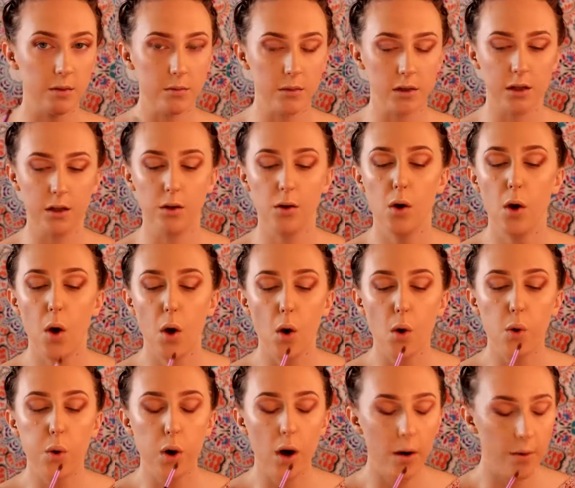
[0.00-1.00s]
I'm gonna
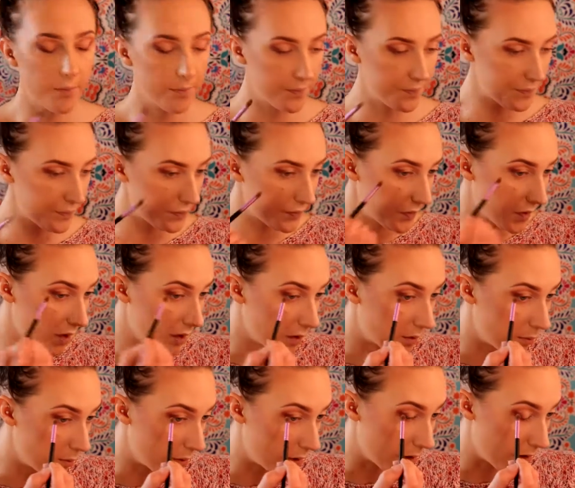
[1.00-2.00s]

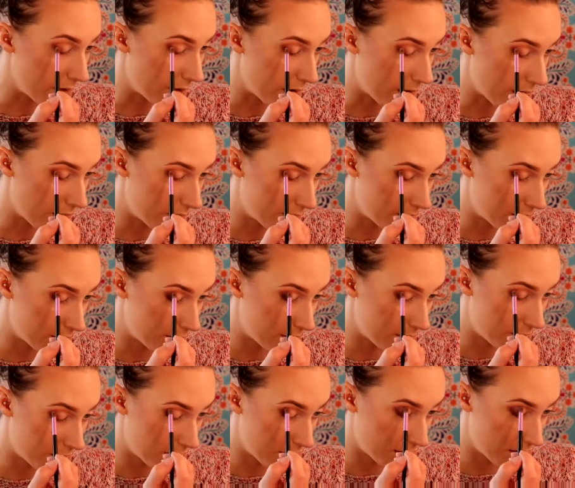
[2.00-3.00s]
blow it off a
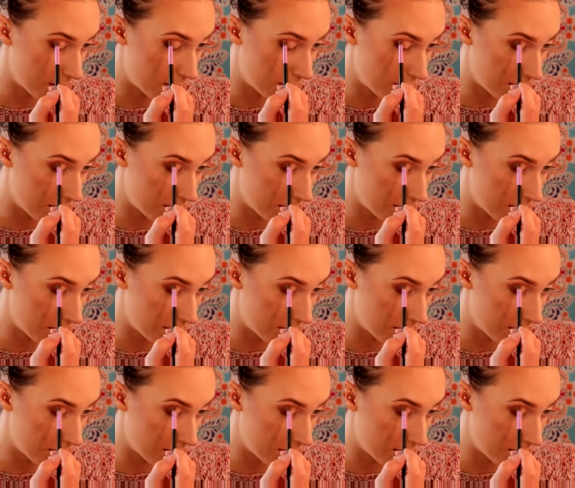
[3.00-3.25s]
little bit.